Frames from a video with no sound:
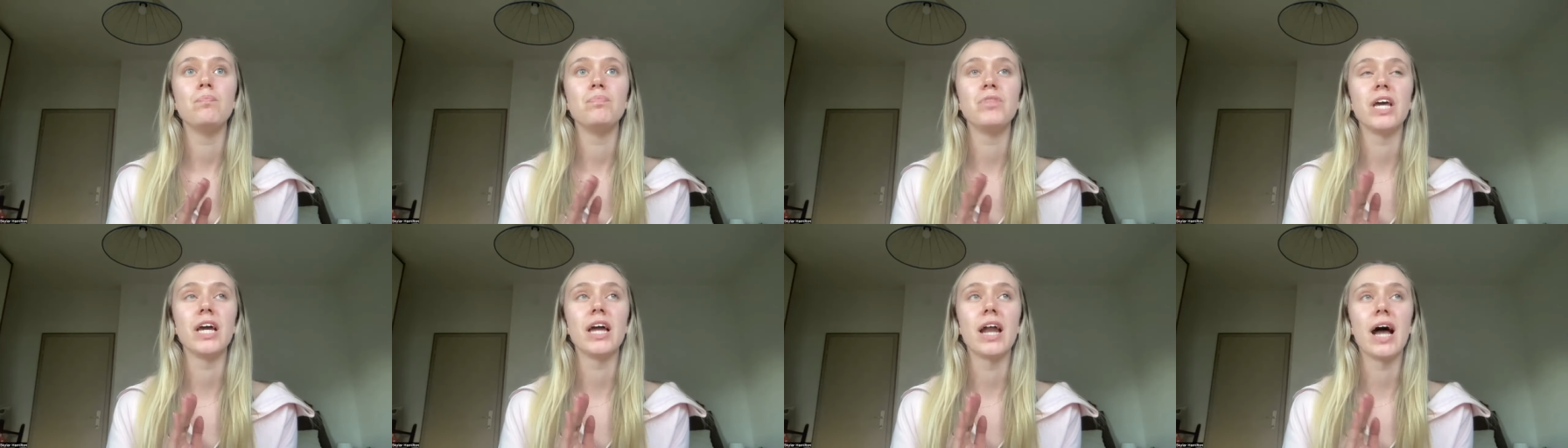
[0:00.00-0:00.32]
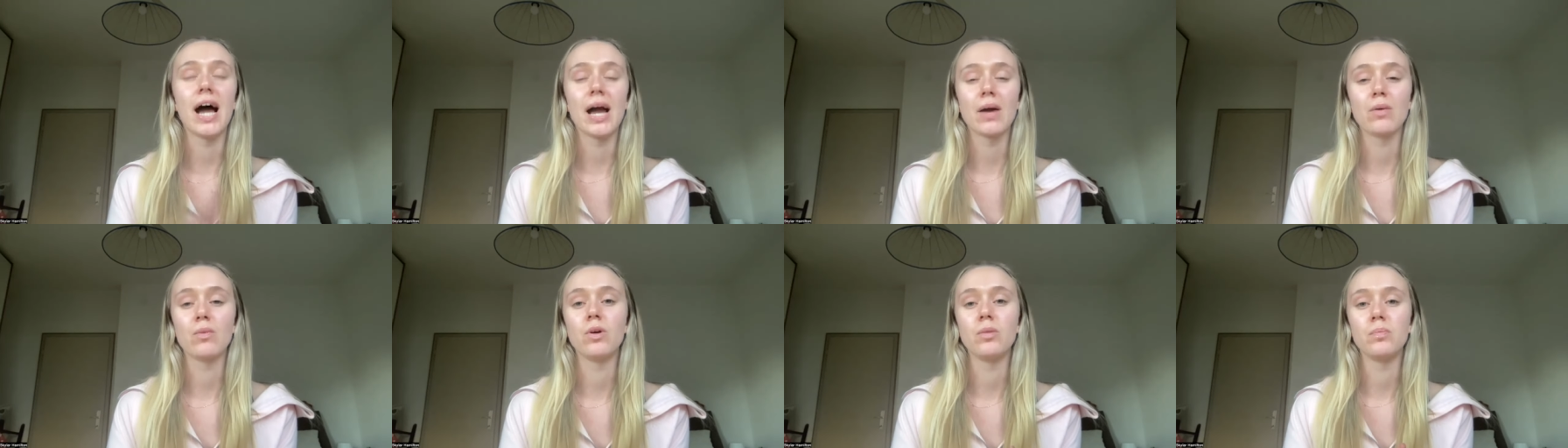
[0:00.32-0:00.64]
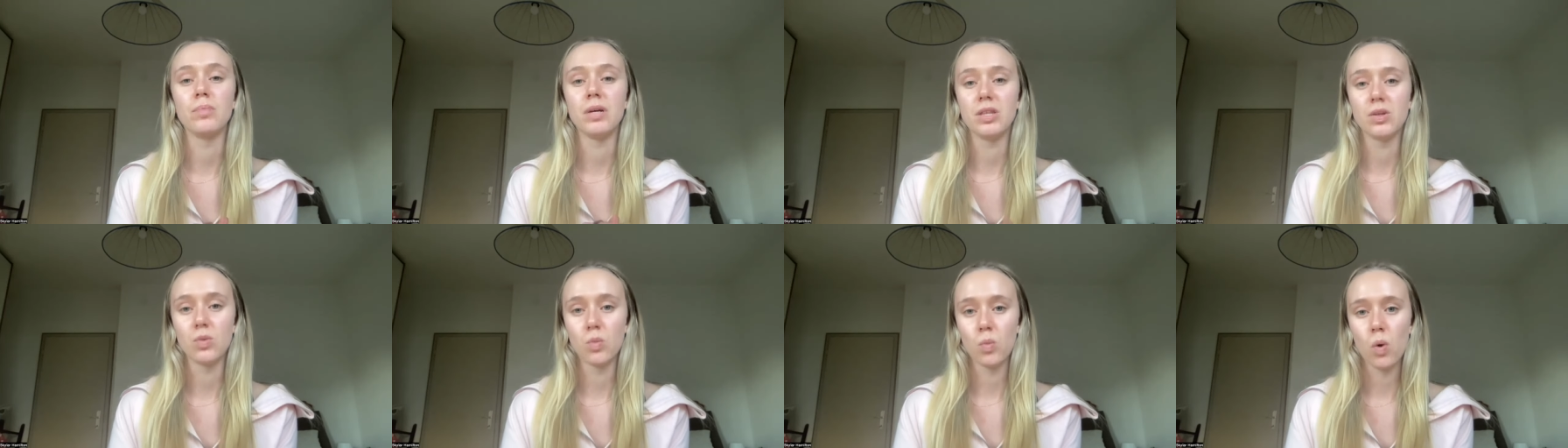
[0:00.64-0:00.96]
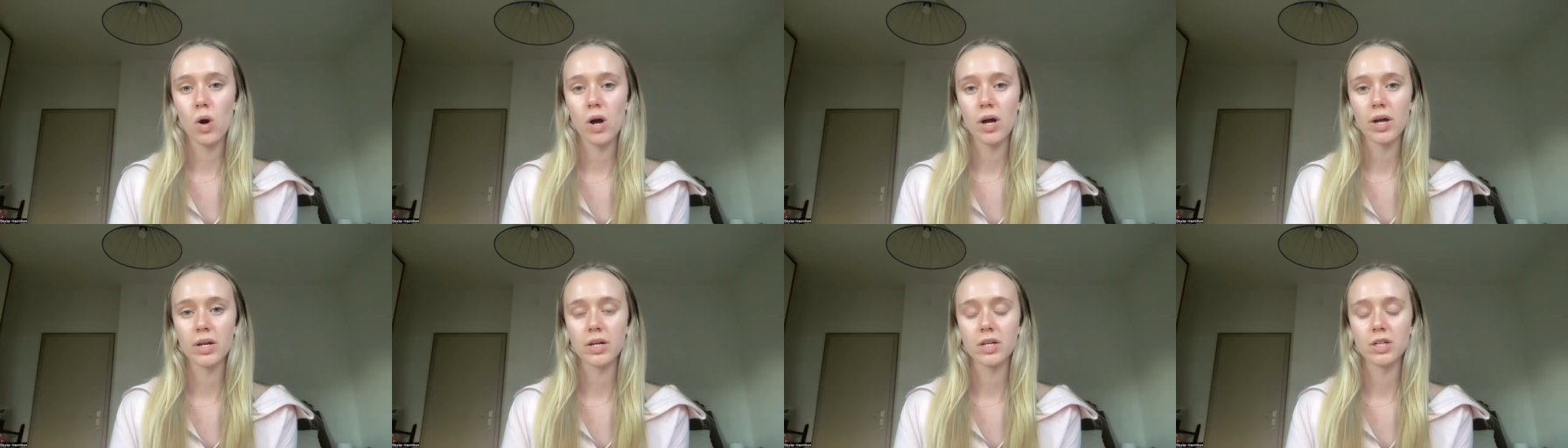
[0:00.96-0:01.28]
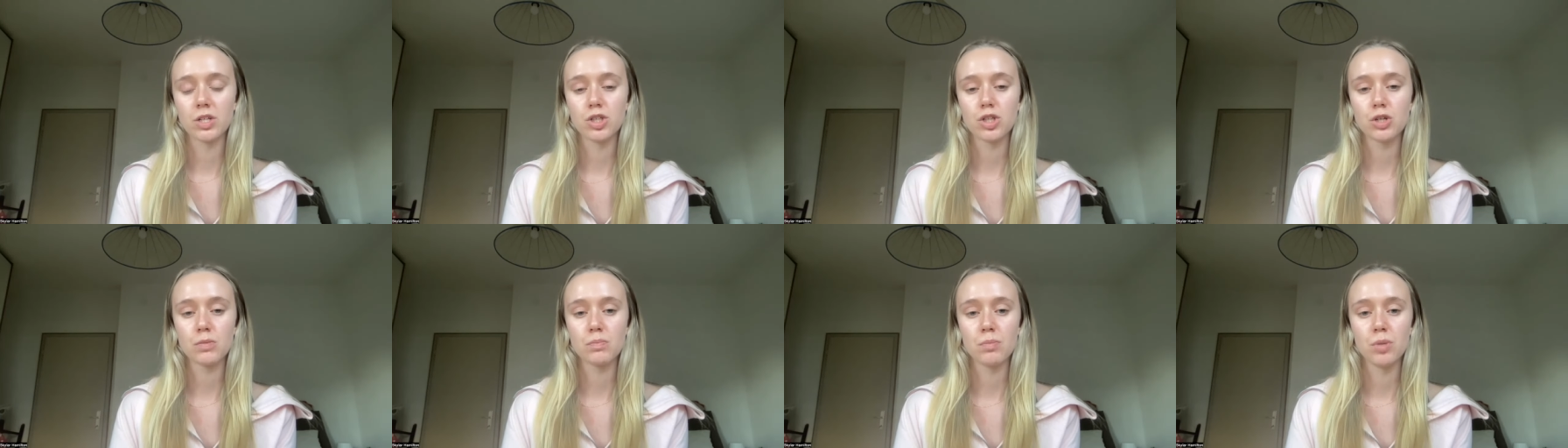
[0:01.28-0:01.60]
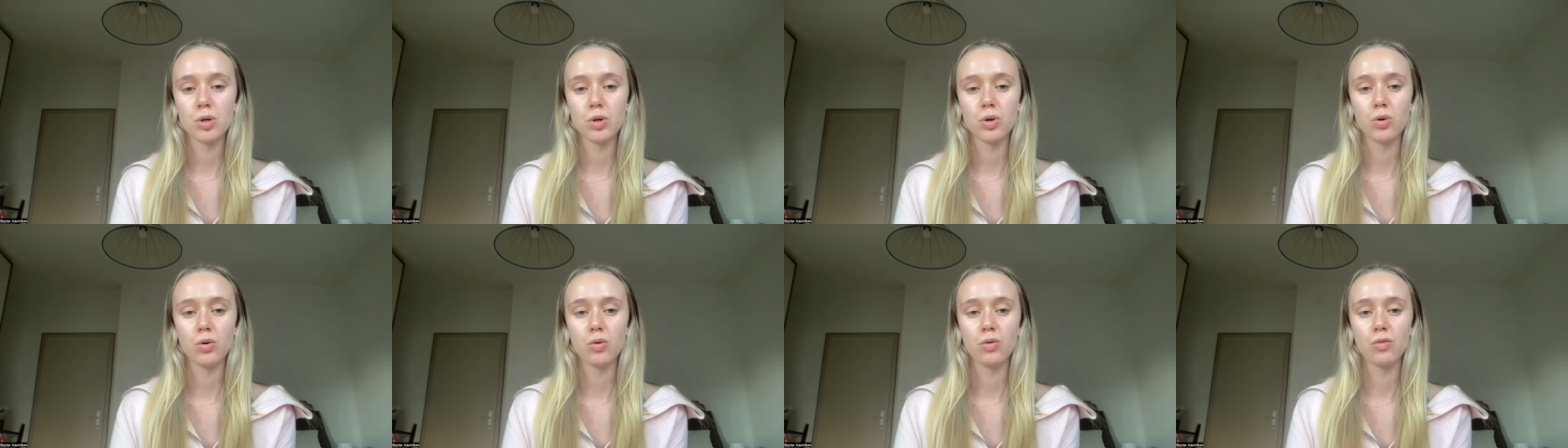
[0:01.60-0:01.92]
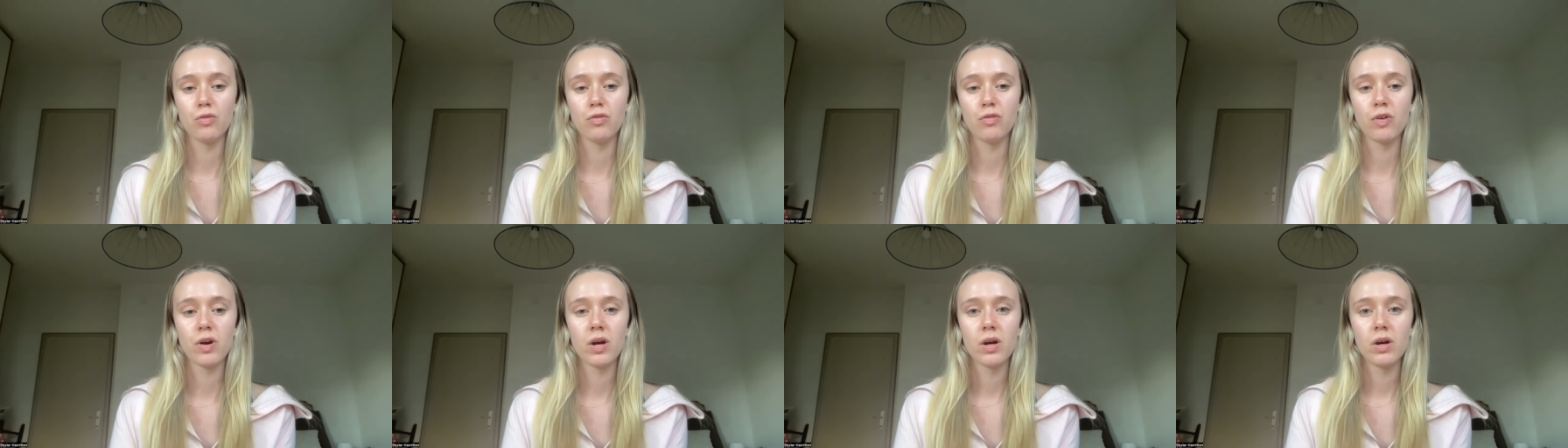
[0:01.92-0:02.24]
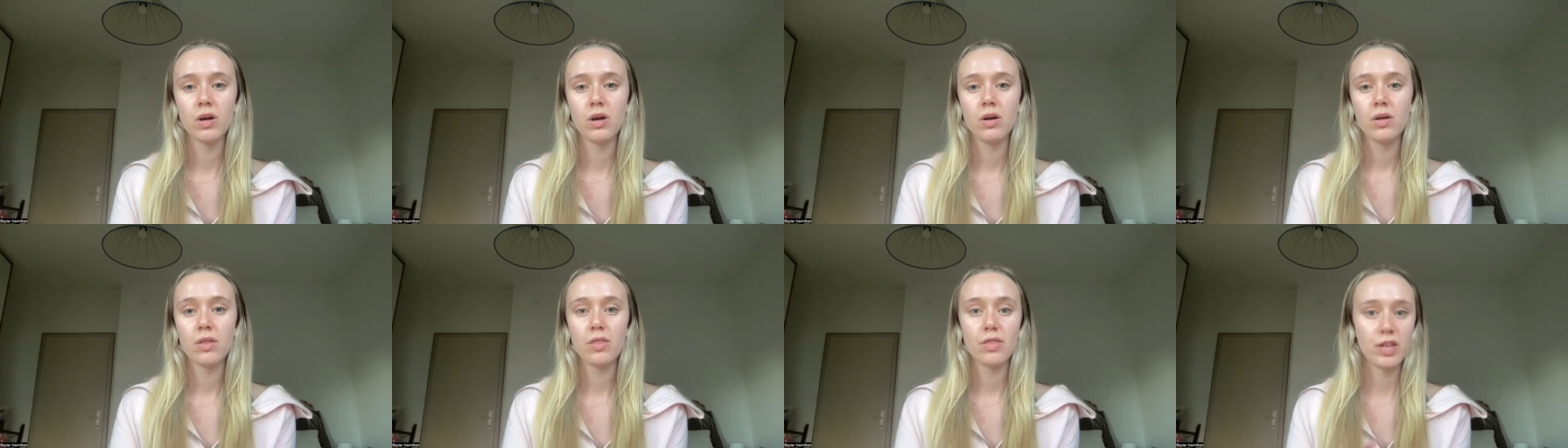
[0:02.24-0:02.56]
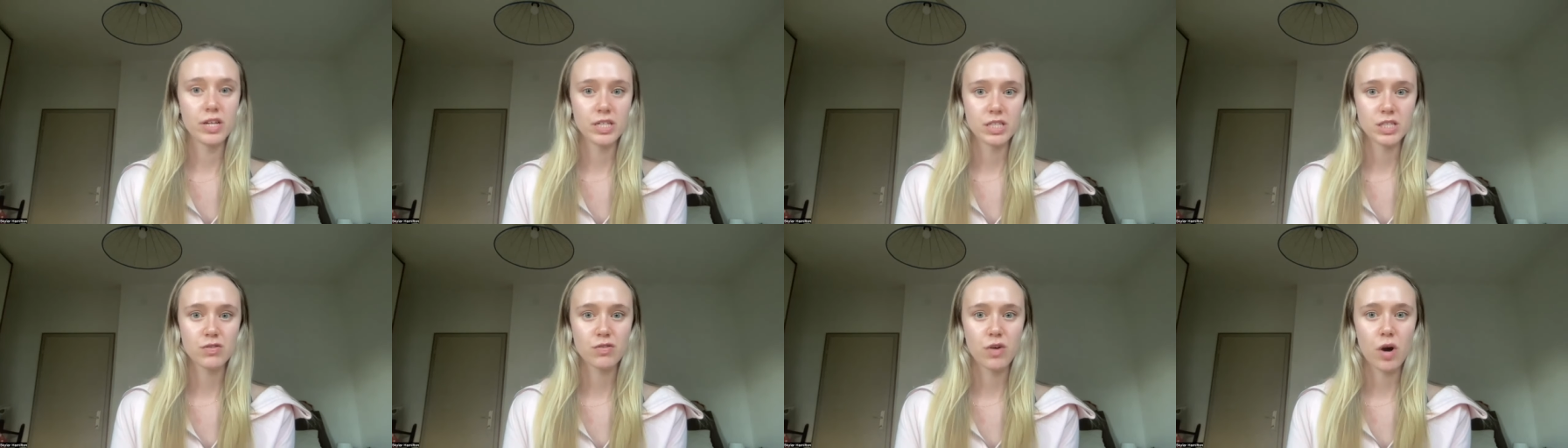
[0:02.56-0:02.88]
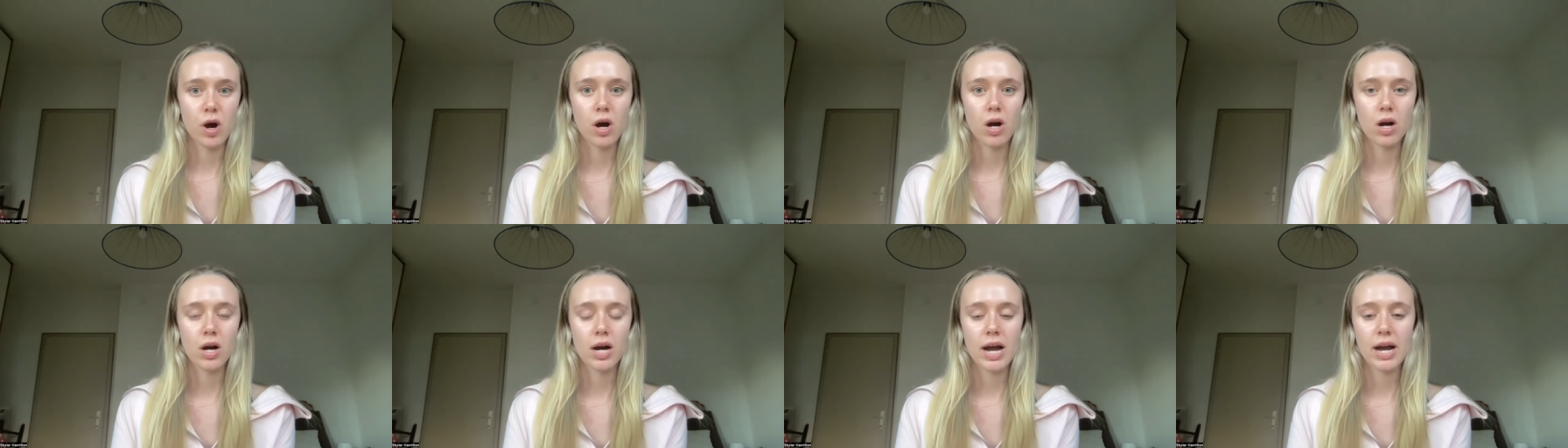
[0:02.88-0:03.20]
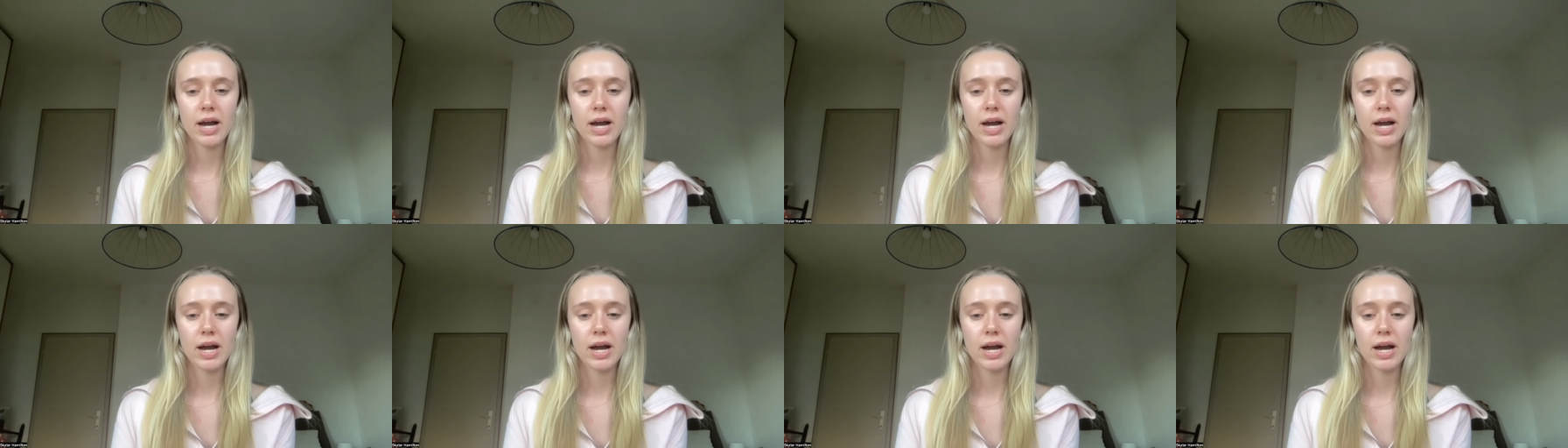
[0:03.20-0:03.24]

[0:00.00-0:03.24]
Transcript: that I would be the one to move this far.